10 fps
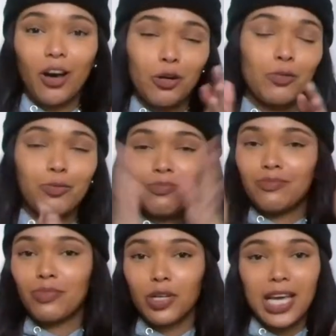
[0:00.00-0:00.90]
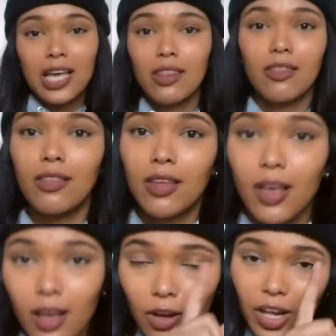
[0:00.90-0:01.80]
I'll put it in
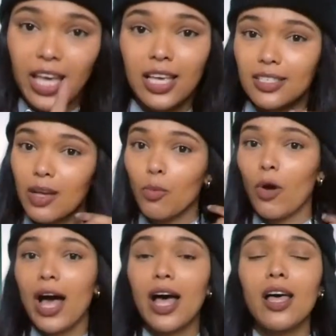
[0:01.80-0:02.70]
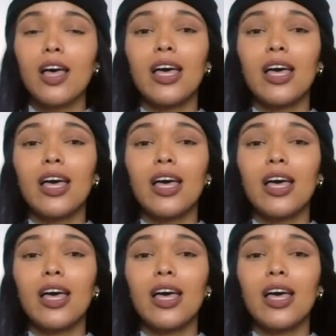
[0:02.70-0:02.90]
here somewhere.